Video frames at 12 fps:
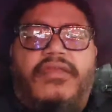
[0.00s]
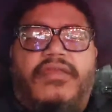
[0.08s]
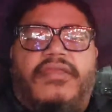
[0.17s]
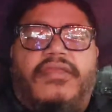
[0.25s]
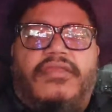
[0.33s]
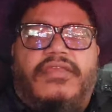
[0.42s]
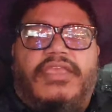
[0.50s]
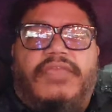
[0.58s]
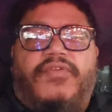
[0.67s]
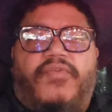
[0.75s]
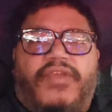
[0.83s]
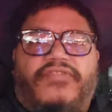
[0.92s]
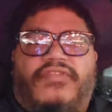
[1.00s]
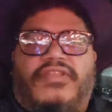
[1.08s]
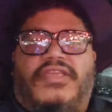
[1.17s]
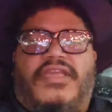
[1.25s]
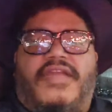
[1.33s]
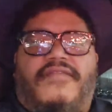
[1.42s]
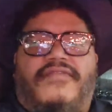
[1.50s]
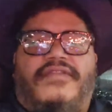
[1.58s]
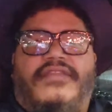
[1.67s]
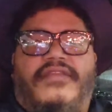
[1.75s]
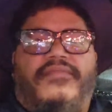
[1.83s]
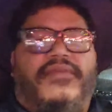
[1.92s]
Keep questioning everything,
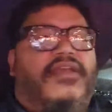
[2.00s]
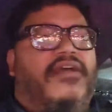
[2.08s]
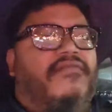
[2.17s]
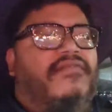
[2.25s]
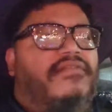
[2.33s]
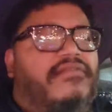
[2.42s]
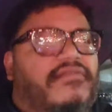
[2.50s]
Big Elvis.